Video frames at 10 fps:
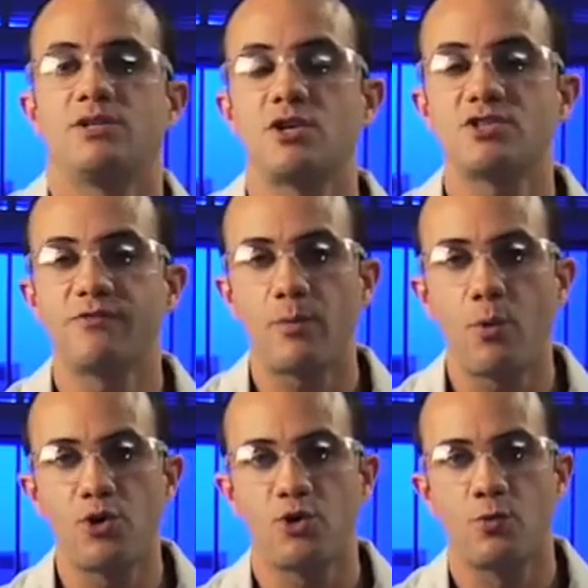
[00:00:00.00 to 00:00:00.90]
It's also very
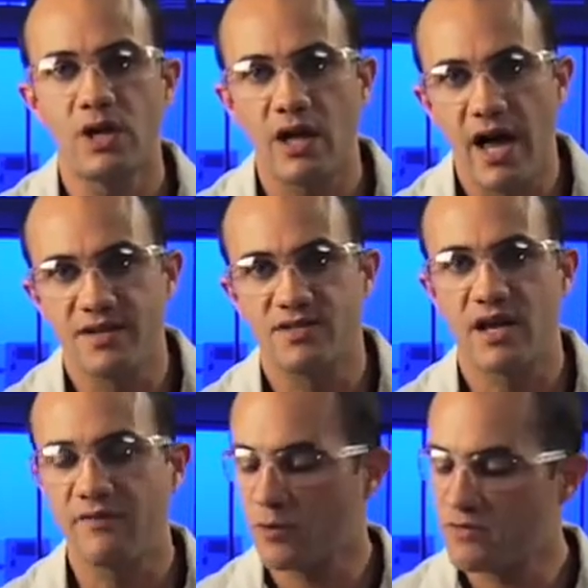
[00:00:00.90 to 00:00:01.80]
important to realize
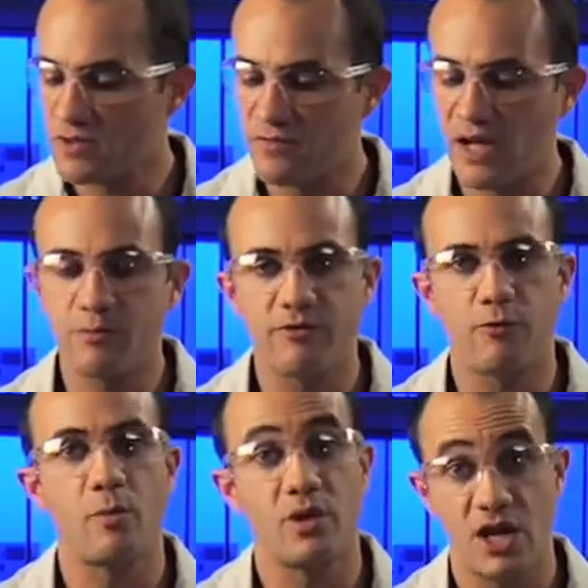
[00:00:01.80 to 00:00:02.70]
that after we've developed a
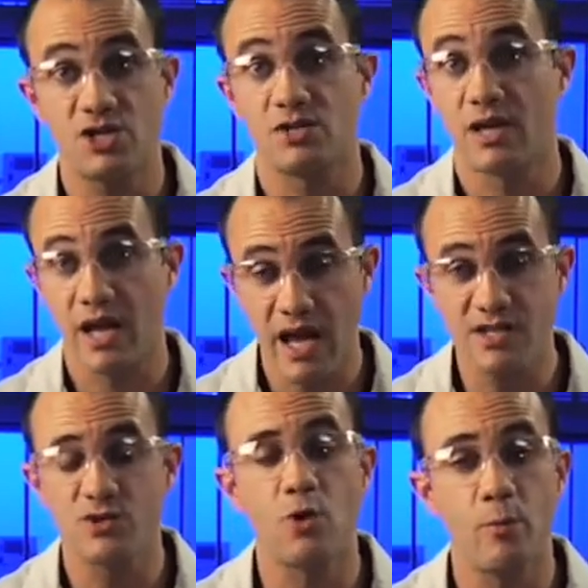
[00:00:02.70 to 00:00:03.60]
formulation that
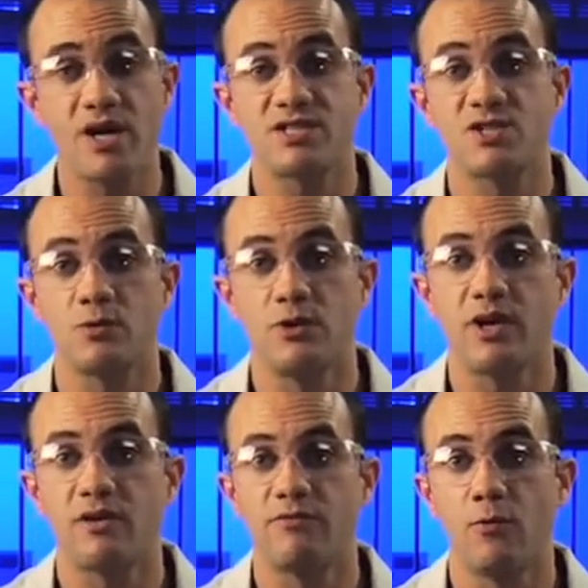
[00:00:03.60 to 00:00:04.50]
has the robustness we're
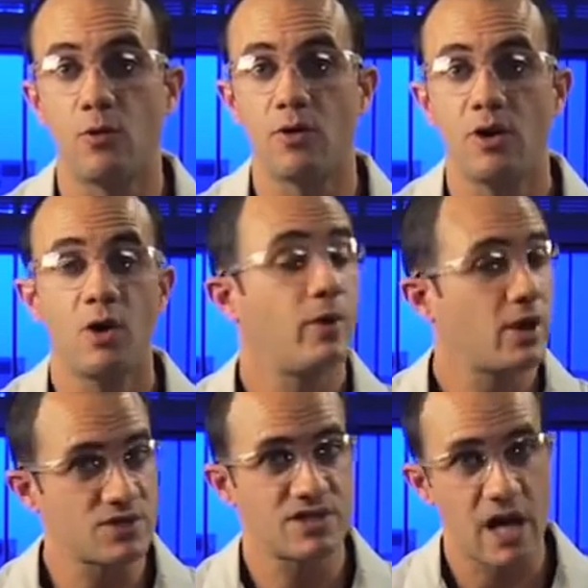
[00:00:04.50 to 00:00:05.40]
looking for, we
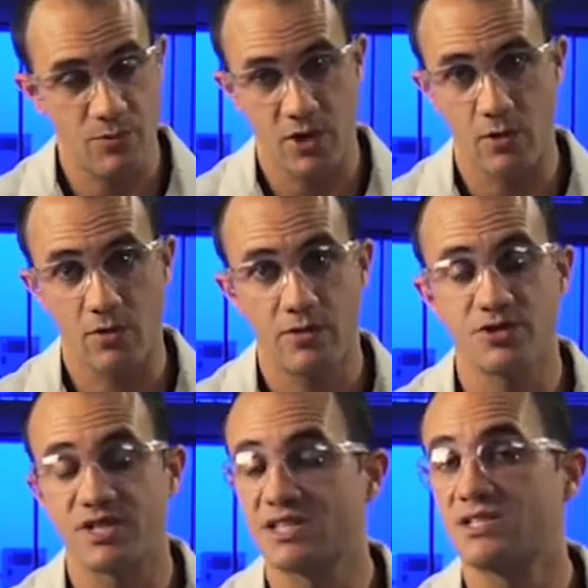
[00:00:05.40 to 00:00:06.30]
don't stop there.
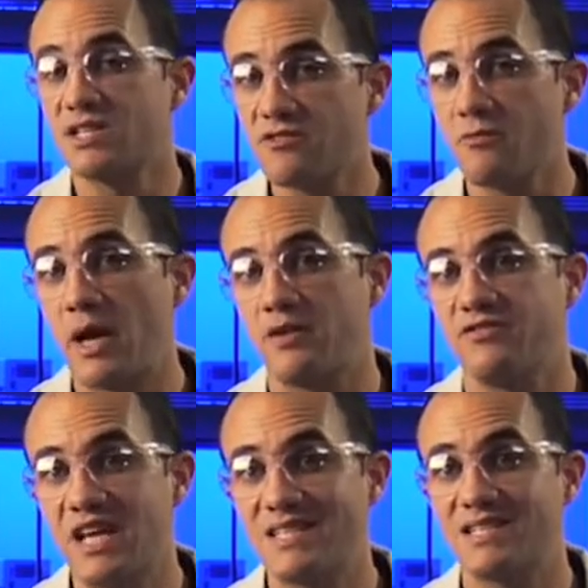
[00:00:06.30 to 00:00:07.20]
There's an extensive amount
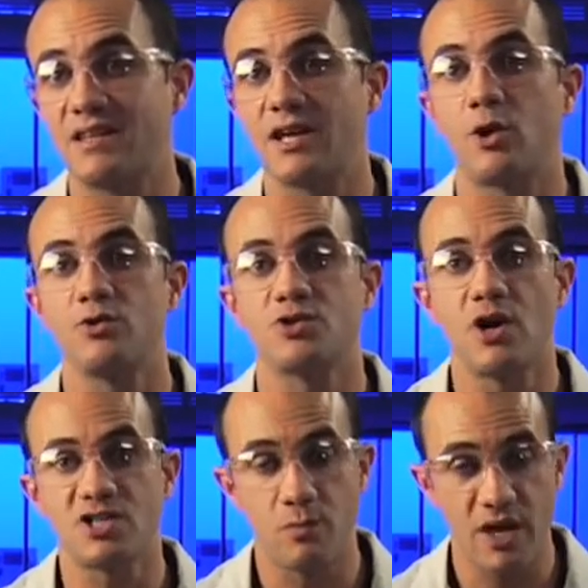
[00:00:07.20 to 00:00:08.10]
of testing that goes
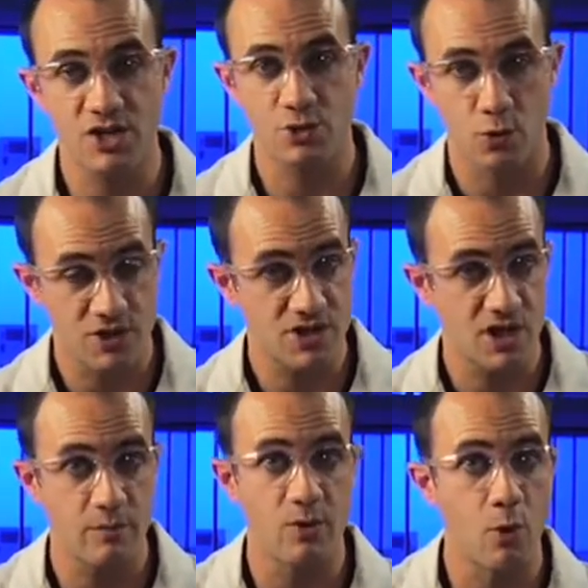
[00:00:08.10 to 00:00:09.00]
on to make sure it's
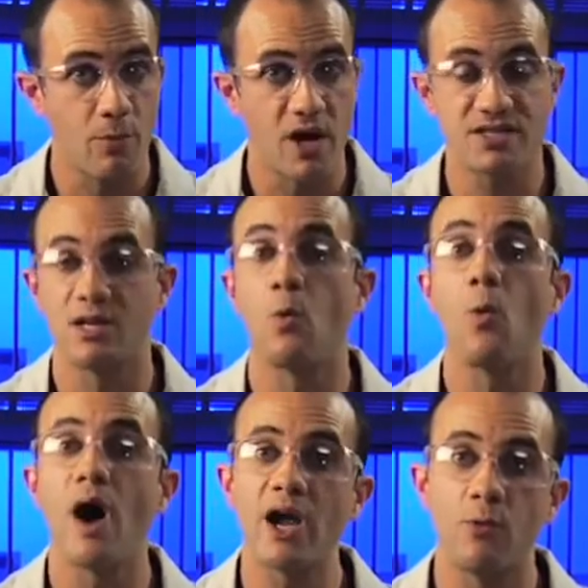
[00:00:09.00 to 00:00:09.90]
going to be robust in a
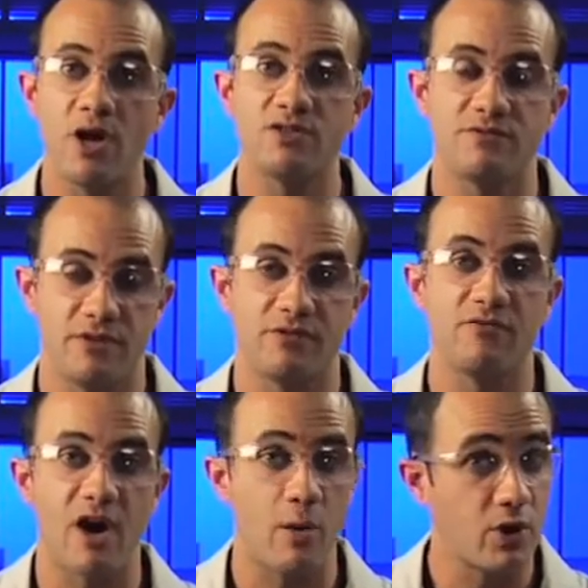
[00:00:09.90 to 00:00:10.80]
wide range of
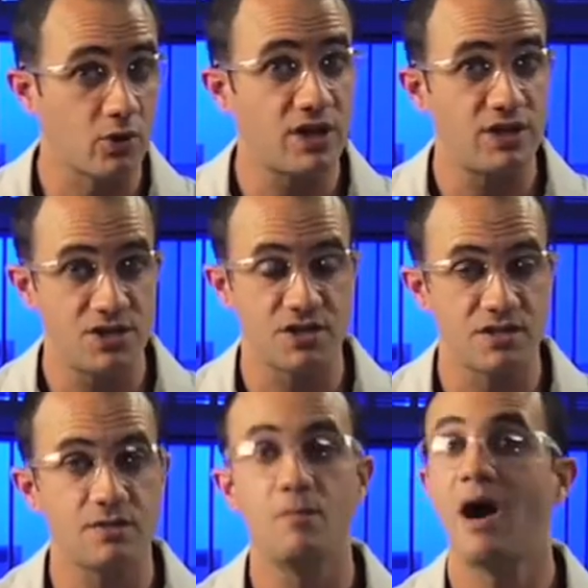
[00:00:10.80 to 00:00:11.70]
different environmental
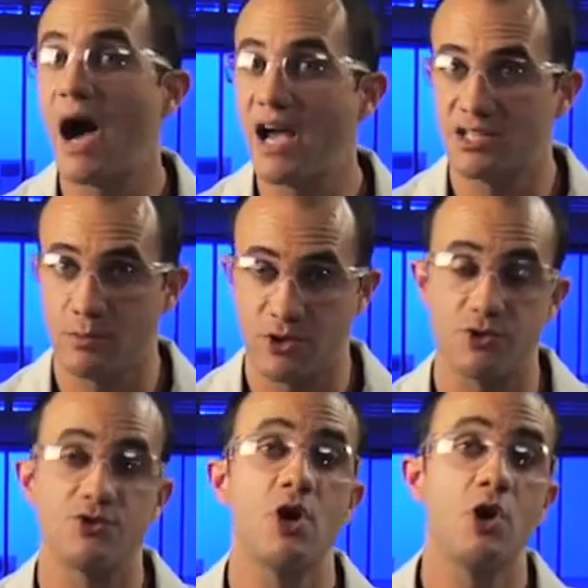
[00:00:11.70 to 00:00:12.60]
conditions: high
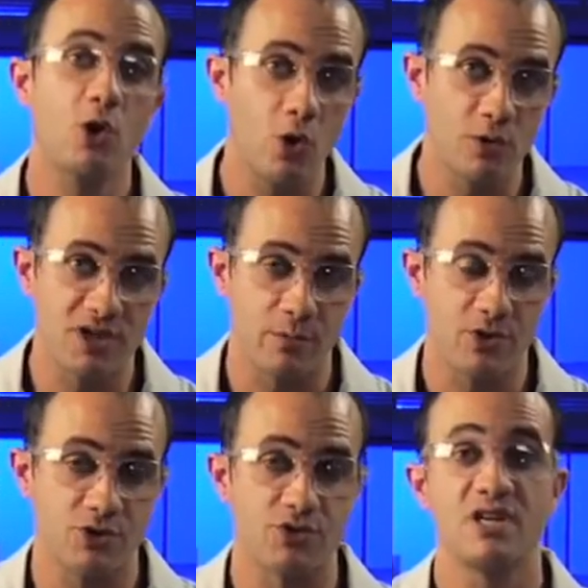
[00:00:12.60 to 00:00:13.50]
temperatures, cold
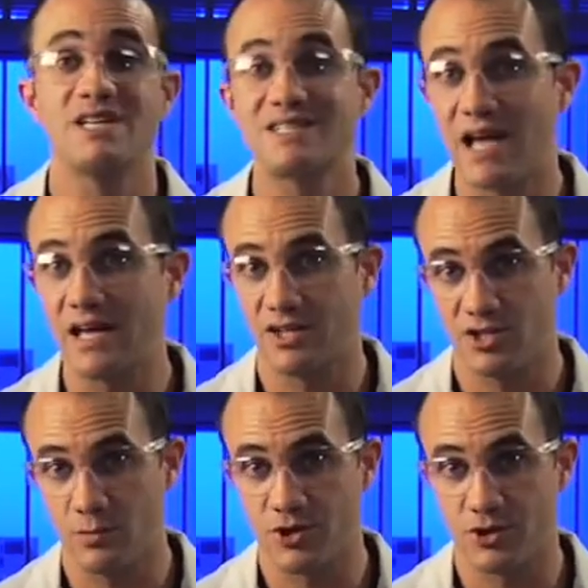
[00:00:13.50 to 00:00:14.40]
temperatures,
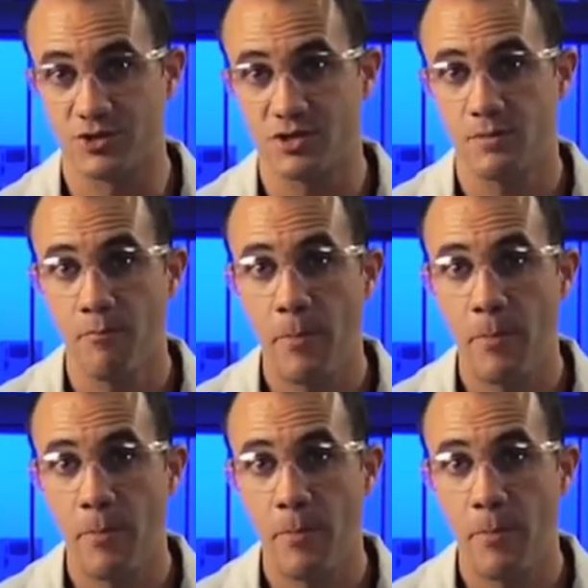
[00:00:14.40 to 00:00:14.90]
cycling temperatures.